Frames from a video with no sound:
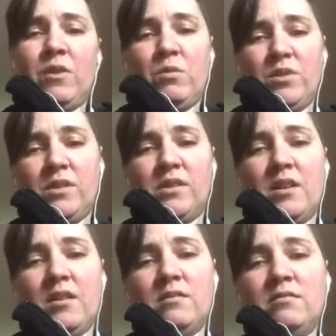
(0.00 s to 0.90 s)
I
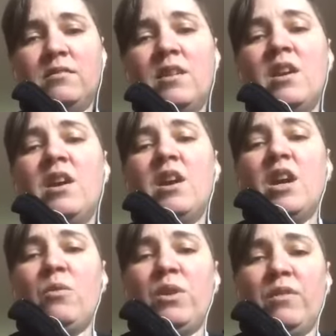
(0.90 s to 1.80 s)

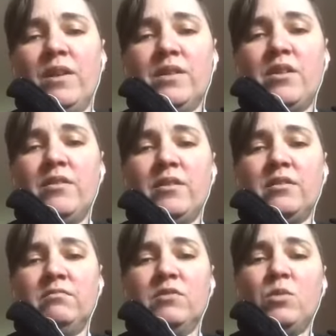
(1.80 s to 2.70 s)
went around to all the